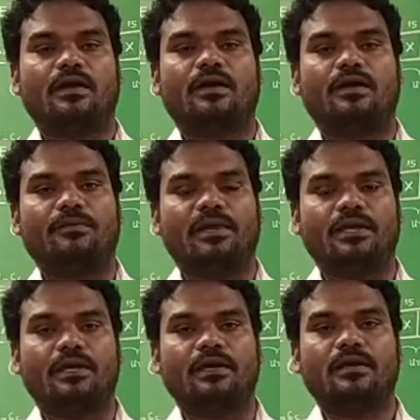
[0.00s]

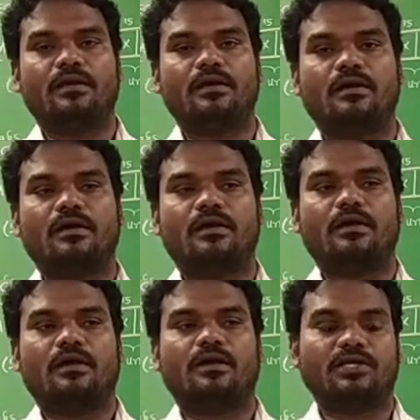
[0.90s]
remaining
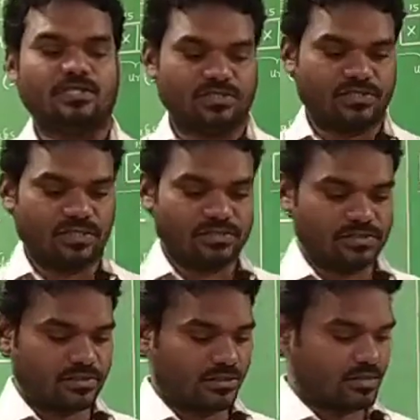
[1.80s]

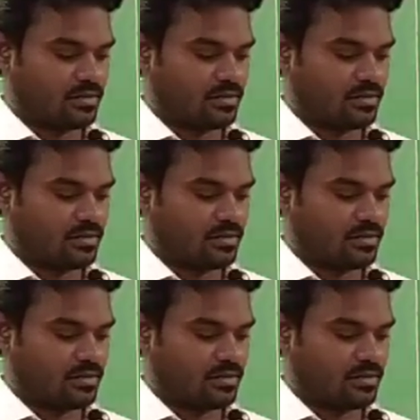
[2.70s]
registers